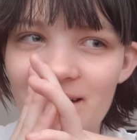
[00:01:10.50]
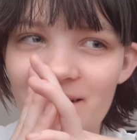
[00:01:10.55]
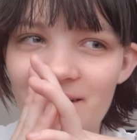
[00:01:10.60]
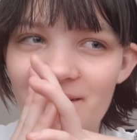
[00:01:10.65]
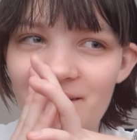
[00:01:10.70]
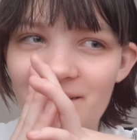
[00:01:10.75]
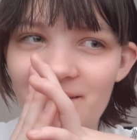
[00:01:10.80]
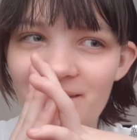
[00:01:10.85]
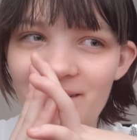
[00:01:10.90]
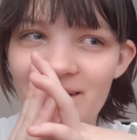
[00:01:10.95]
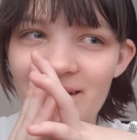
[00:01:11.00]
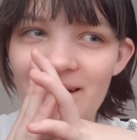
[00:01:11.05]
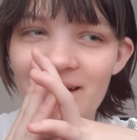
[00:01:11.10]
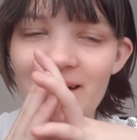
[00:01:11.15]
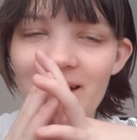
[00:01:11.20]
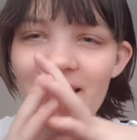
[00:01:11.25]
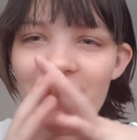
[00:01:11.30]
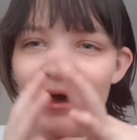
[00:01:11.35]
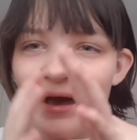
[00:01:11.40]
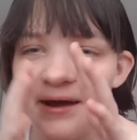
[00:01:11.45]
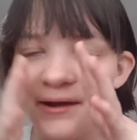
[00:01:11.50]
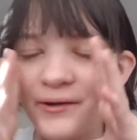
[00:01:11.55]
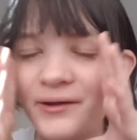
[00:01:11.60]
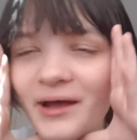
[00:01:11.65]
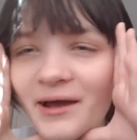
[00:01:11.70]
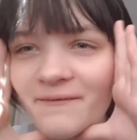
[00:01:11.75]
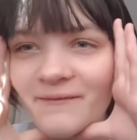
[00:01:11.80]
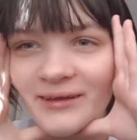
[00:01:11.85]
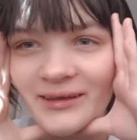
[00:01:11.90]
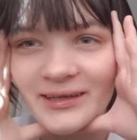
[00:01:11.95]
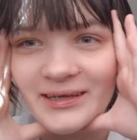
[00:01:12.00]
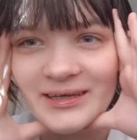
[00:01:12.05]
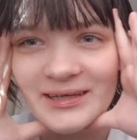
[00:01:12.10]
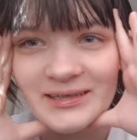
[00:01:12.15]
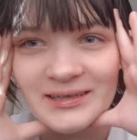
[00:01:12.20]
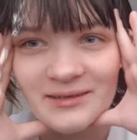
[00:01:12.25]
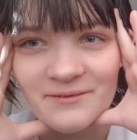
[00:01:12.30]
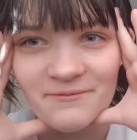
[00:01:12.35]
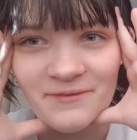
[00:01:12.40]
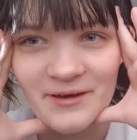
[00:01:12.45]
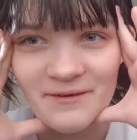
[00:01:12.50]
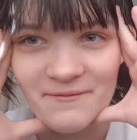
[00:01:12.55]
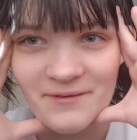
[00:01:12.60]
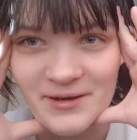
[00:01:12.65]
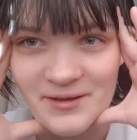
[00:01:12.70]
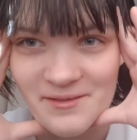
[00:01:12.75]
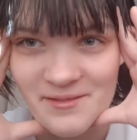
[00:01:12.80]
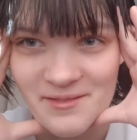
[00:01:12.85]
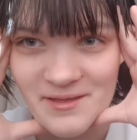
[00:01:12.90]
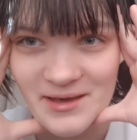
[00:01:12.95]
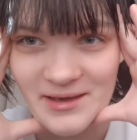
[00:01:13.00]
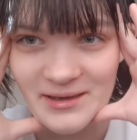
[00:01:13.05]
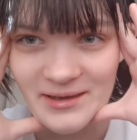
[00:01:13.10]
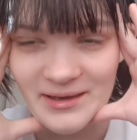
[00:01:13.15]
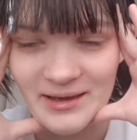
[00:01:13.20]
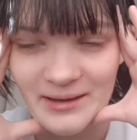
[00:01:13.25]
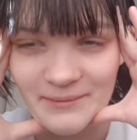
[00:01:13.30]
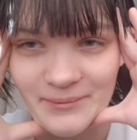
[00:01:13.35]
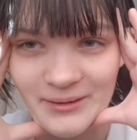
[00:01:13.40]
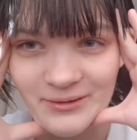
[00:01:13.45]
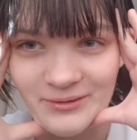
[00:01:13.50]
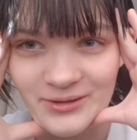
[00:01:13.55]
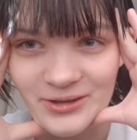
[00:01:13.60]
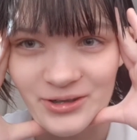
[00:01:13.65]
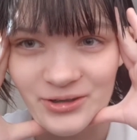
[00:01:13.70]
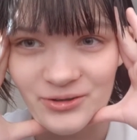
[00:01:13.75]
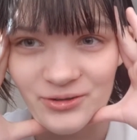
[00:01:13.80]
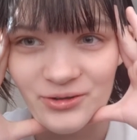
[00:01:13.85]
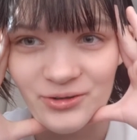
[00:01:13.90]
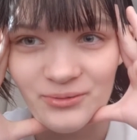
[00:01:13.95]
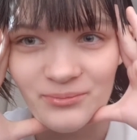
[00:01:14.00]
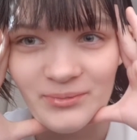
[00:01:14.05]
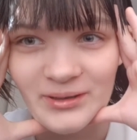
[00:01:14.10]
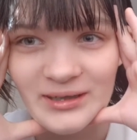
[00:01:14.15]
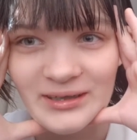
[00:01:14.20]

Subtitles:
I don't have a least favorite thing about YouTube.